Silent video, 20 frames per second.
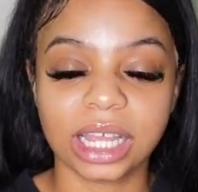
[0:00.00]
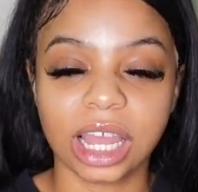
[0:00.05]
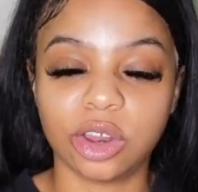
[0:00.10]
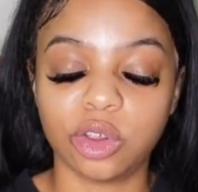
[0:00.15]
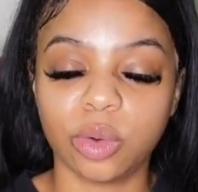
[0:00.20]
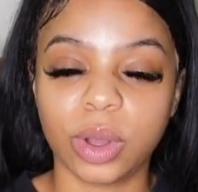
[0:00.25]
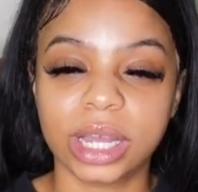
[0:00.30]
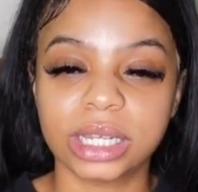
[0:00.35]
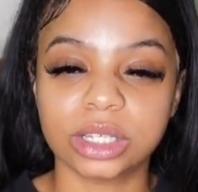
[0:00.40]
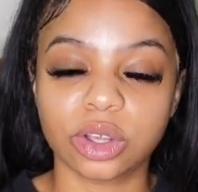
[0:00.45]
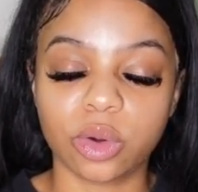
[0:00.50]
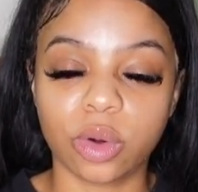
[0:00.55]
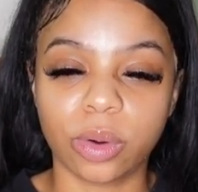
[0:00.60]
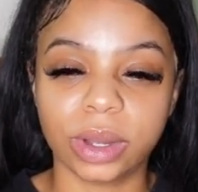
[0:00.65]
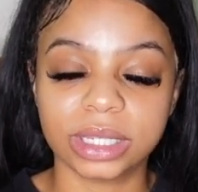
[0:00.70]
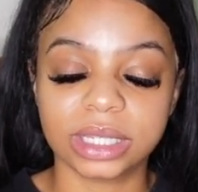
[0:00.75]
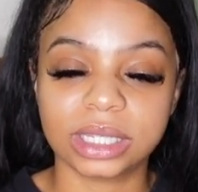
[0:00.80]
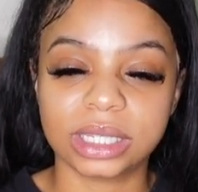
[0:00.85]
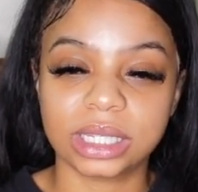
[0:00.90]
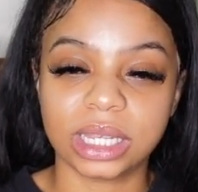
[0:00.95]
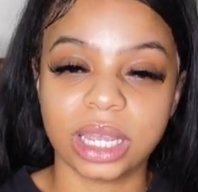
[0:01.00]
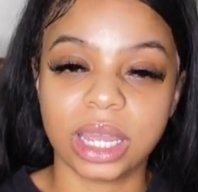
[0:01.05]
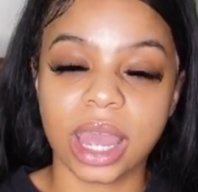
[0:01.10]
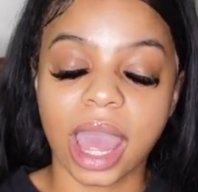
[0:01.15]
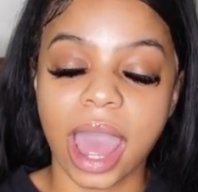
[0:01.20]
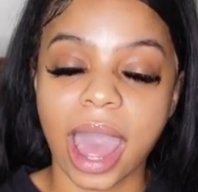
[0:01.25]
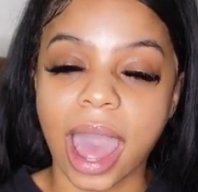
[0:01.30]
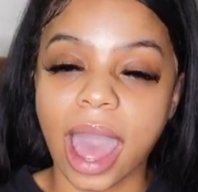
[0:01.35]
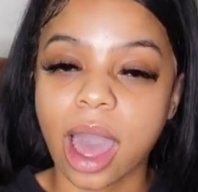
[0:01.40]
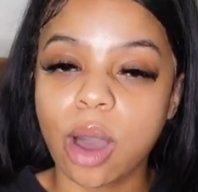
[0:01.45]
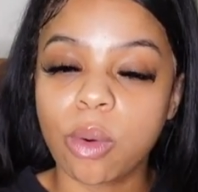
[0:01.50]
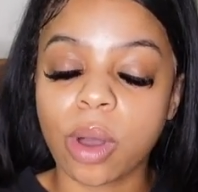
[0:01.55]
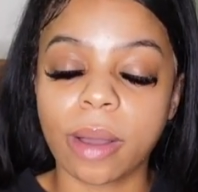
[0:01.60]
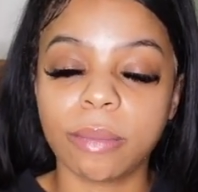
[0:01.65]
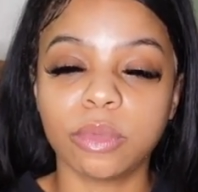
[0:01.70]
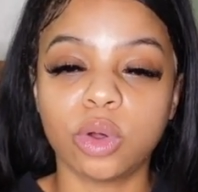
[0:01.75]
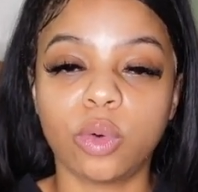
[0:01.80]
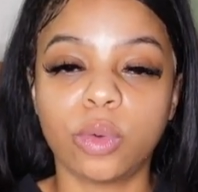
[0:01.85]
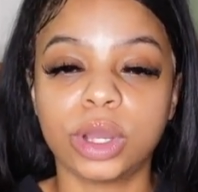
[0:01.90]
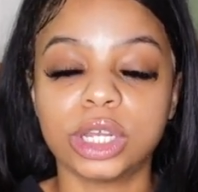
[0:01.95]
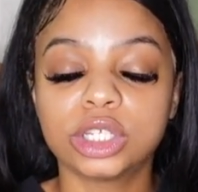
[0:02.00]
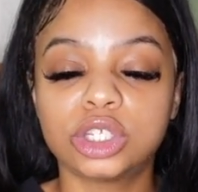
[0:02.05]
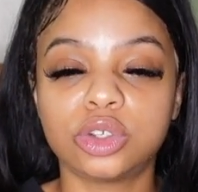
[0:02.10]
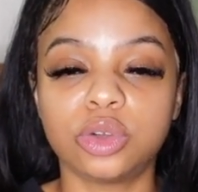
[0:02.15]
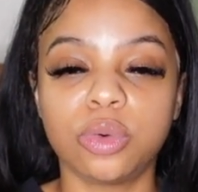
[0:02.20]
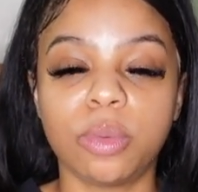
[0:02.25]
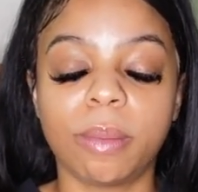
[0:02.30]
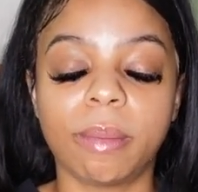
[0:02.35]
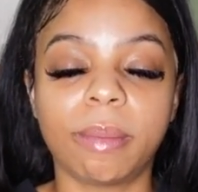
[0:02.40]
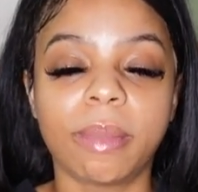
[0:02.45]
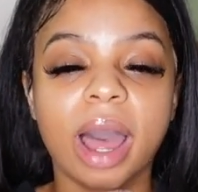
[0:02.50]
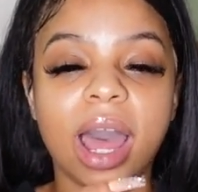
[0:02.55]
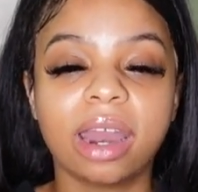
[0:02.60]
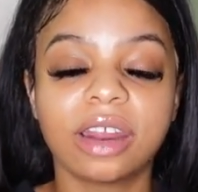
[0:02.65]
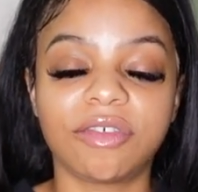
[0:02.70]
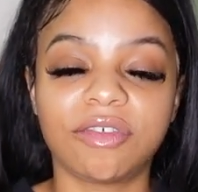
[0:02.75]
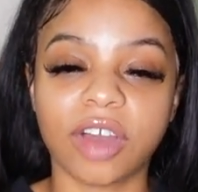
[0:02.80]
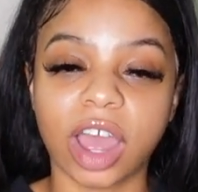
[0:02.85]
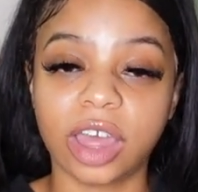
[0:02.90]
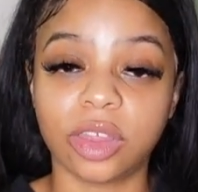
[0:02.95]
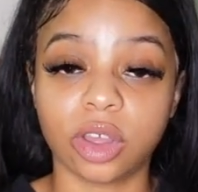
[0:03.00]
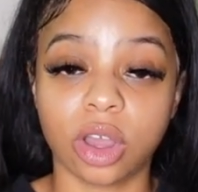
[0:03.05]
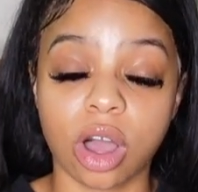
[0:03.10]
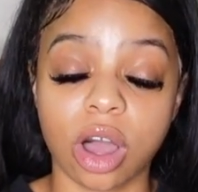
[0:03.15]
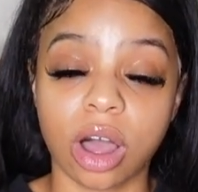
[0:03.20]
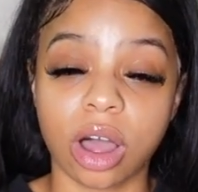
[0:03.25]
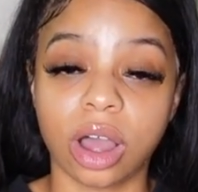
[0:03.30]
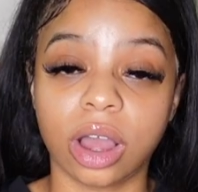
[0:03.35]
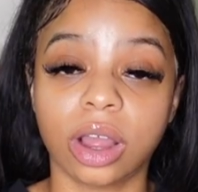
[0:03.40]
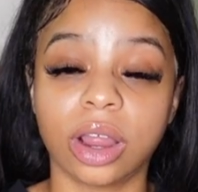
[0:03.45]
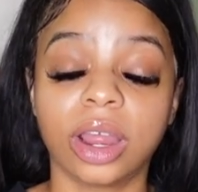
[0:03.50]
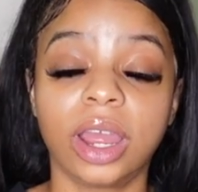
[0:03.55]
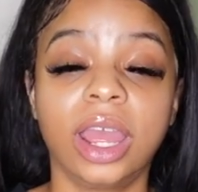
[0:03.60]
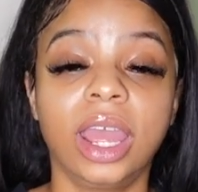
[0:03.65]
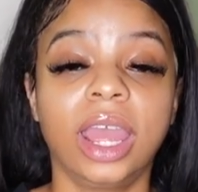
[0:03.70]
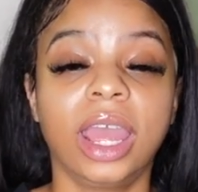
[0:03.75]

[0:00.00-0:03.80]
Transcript: and you guys are going to see how I'm going to modify the car